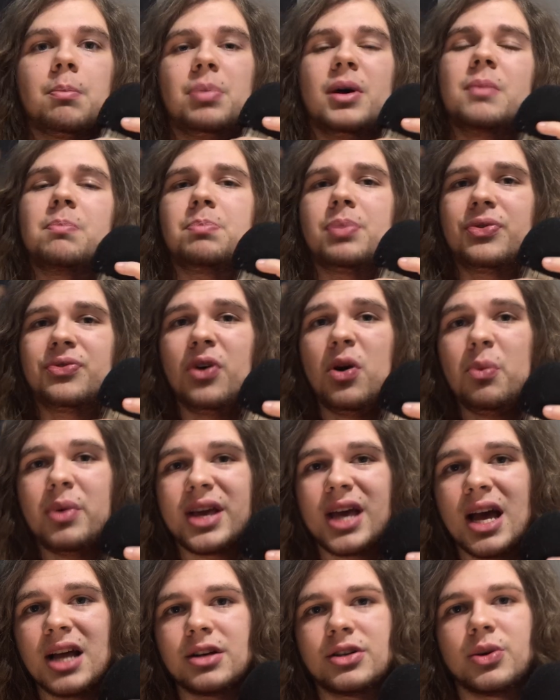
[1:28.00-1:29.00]
But before we
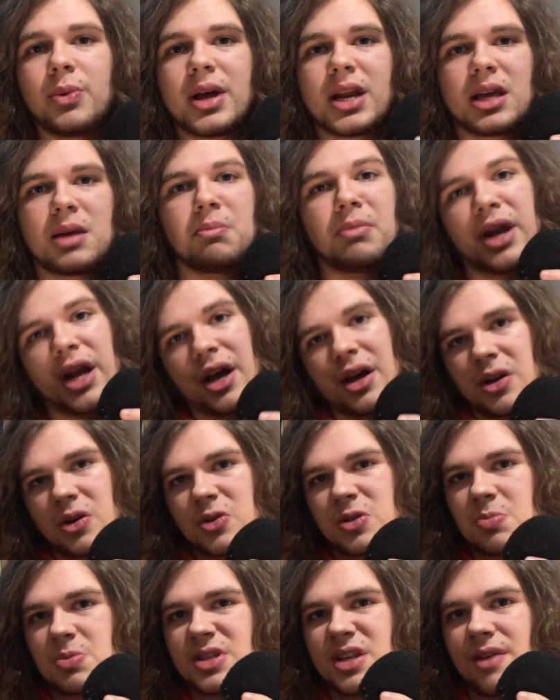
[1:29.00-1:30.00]
get to any Monado
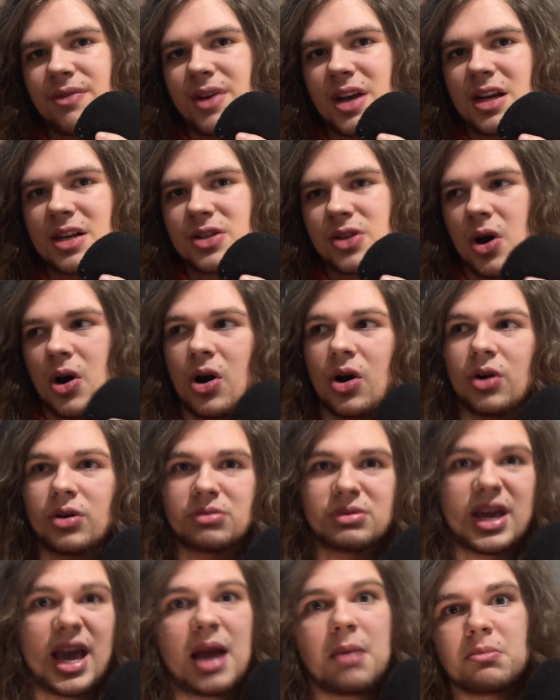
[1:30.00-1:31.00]
specifics or
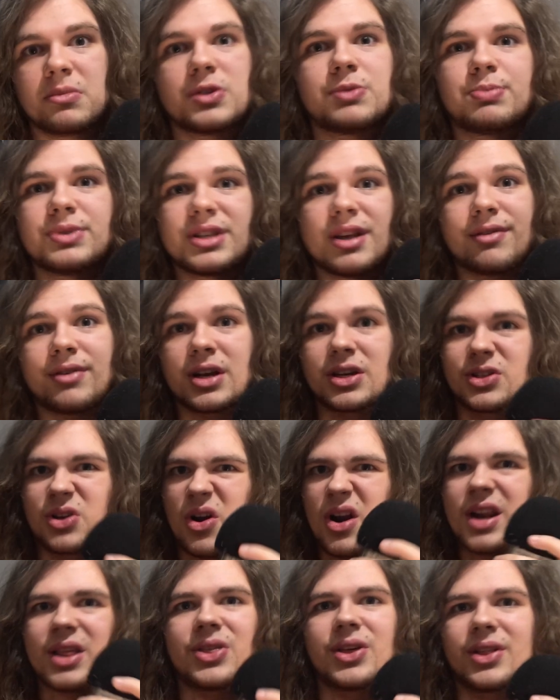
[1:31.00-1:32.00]
game specifics or
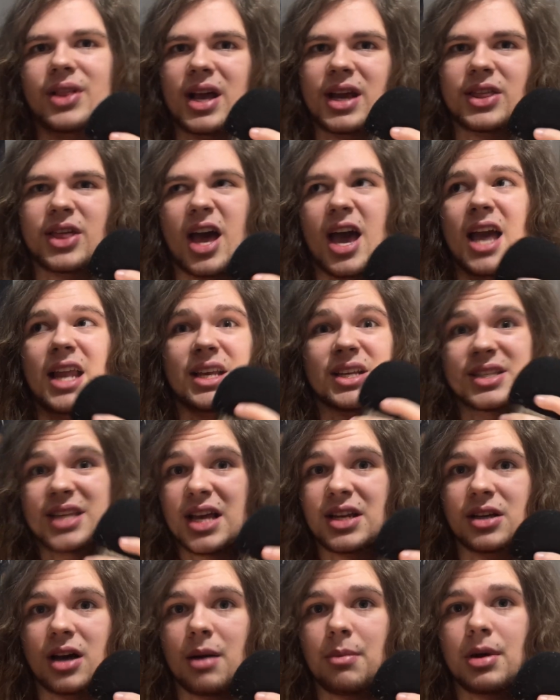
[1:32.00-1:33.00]
anything like that, any
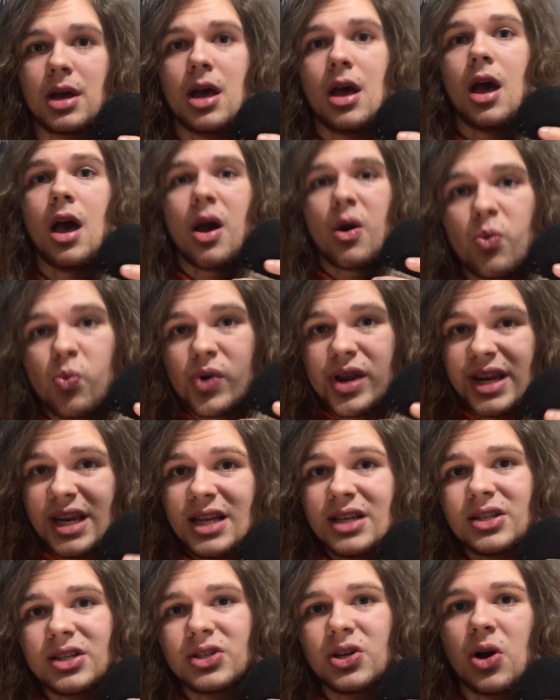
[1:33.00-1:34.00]
setup, we
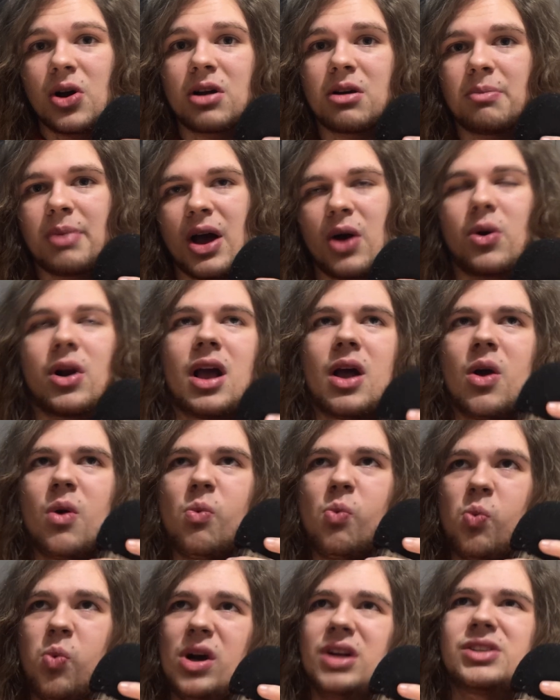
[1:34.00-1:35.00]
need to talk about
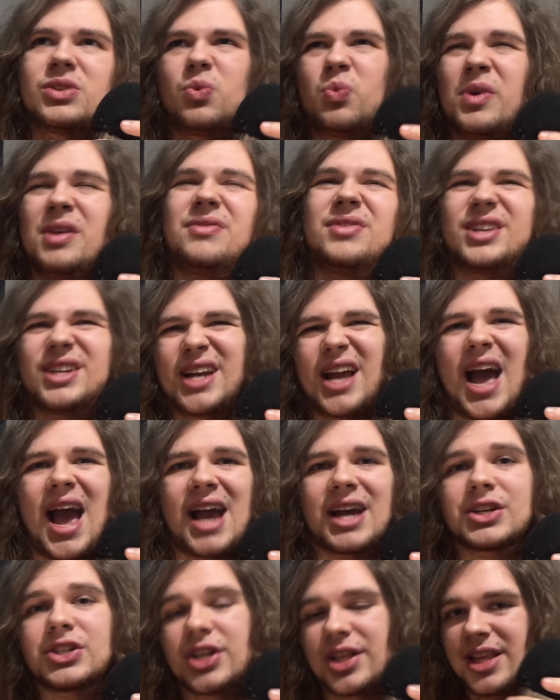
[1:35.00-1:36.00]
what WiVRn
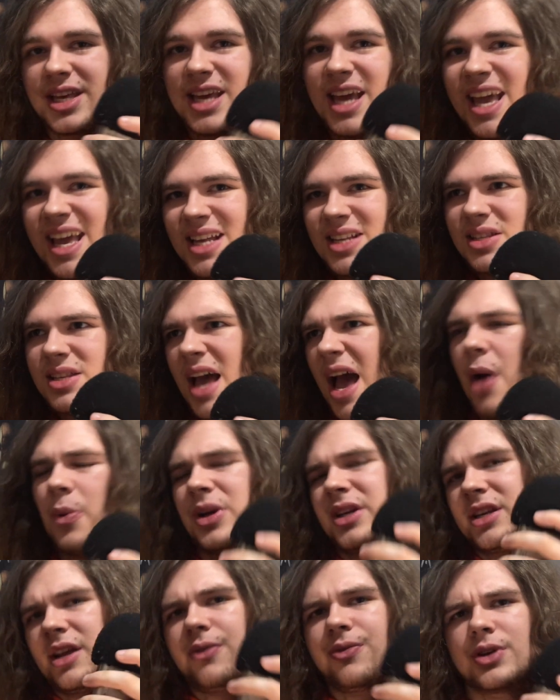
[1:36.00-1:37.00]
actually is, how
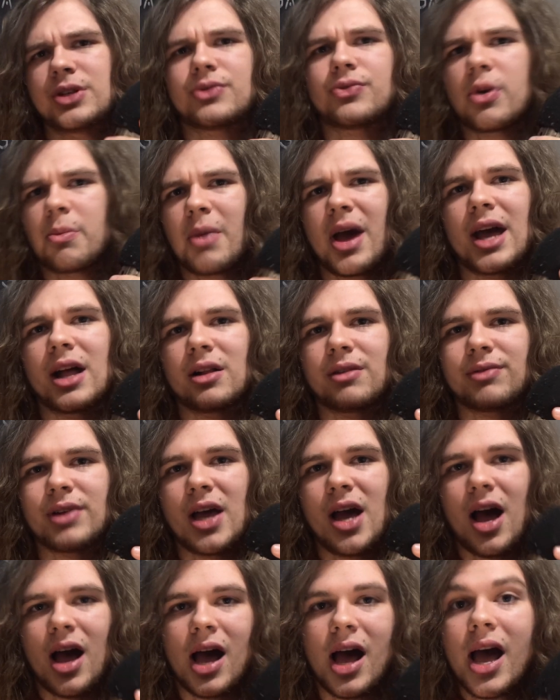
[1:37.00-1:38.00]
it differs from
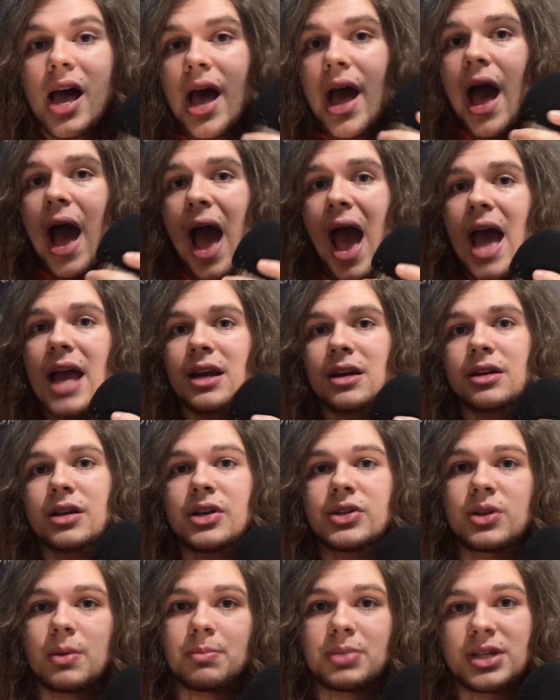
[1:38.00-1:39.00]
ALVR, and
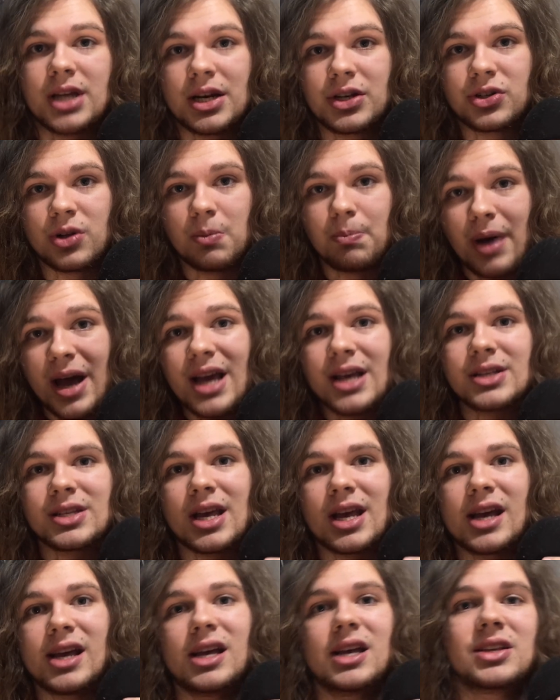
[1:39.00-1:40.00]
some potential bias
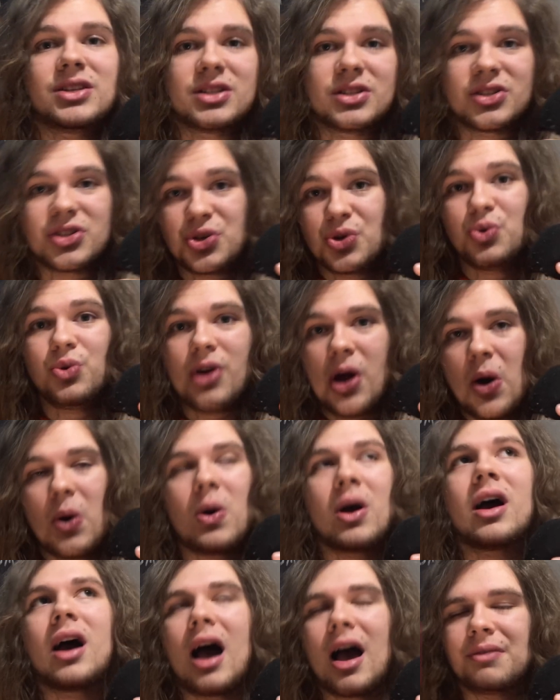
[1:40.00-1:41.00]
here, since you know
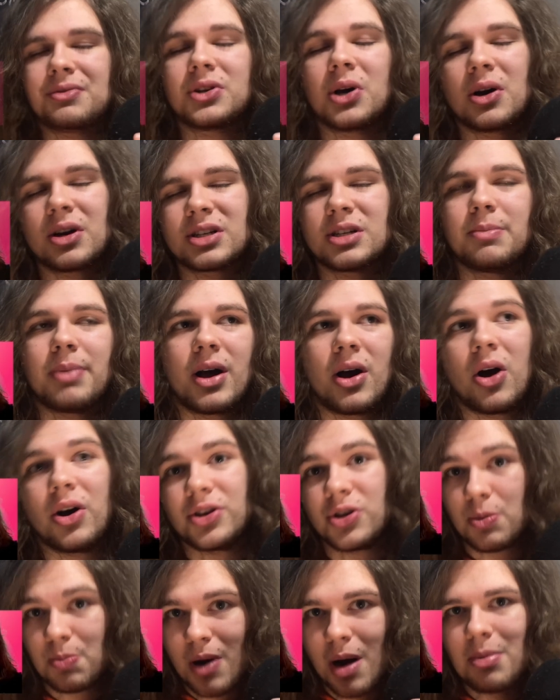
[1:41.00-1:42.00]
I've talked about, or
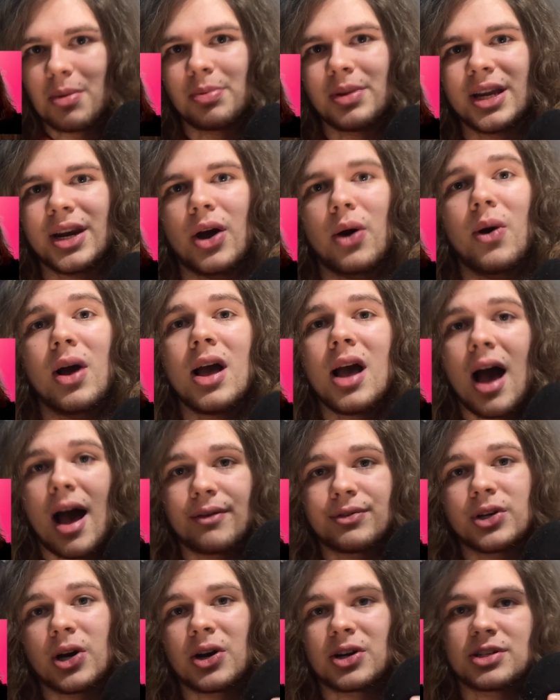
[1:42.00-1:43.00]
you probably know,
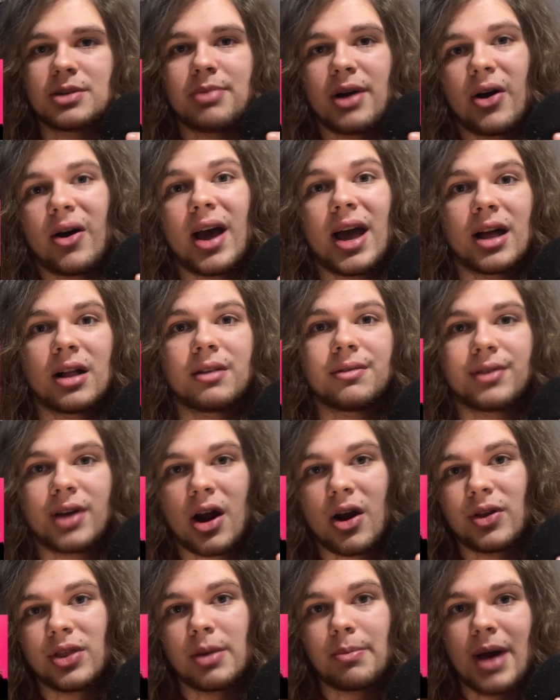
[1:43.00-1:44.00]
I've talked about
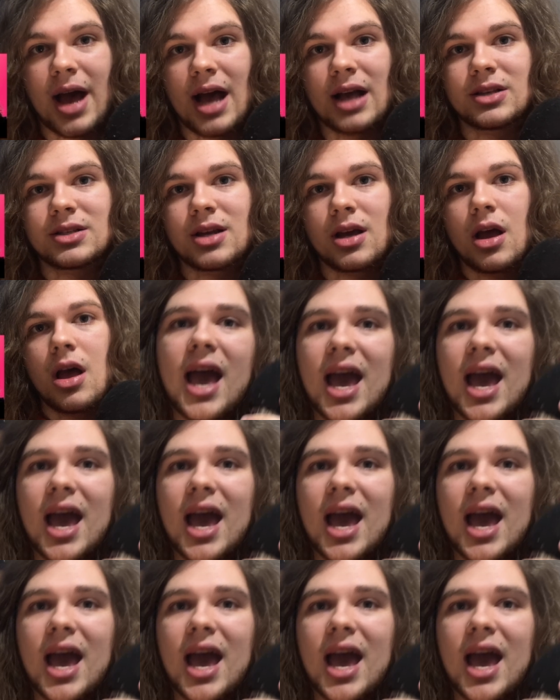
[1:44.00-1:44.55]
ALVR in the past.